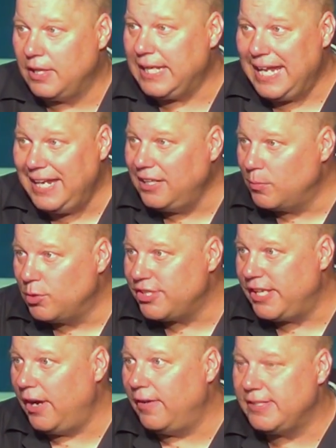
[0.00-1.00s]
The kingdom
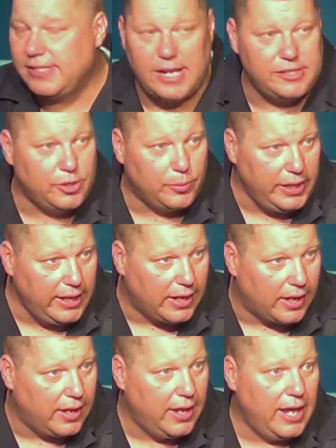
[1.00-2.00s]
was there in
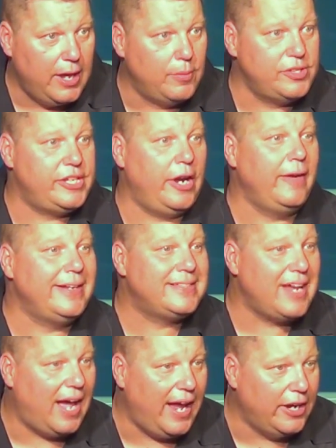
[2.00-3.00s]
Caesarea. It was there
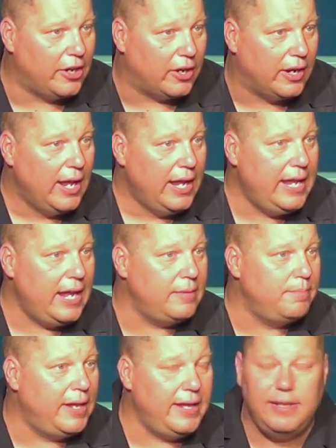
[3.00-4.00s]
in Tyre. He
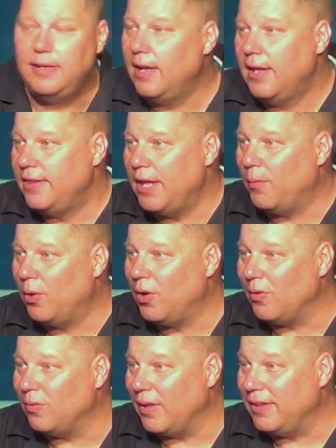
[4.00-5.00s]
had men that
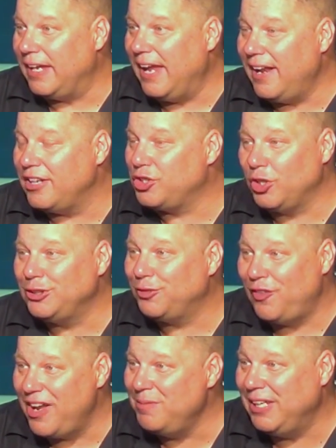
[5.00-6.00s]
were, he had a church
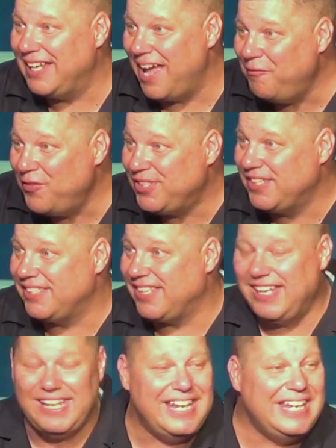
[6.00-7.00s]
family in Ephesus
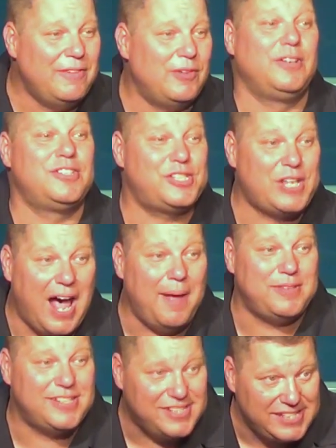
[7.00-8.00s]
that he didn't even
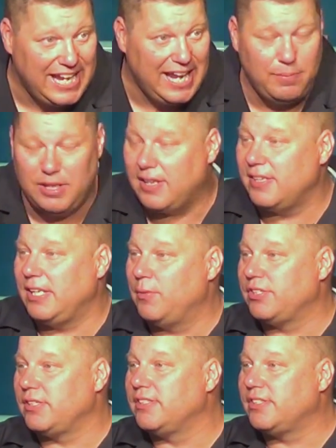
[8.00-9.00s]
stop to see because he
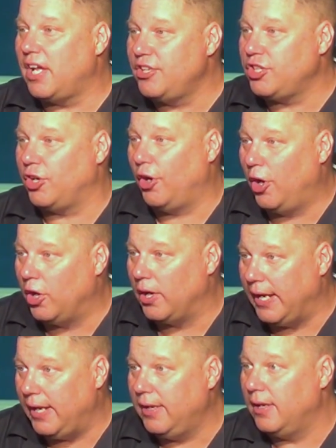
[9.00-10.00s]
was in such a
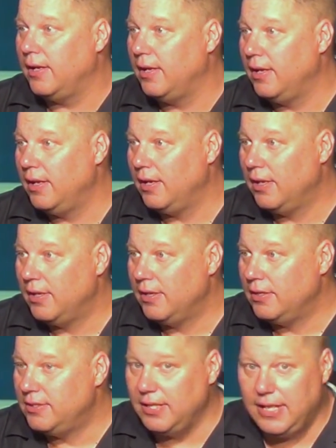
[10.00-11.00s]
hurry
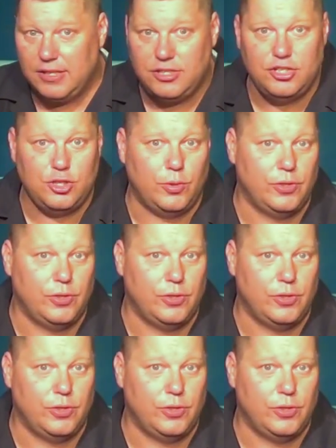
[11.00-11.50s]
to get to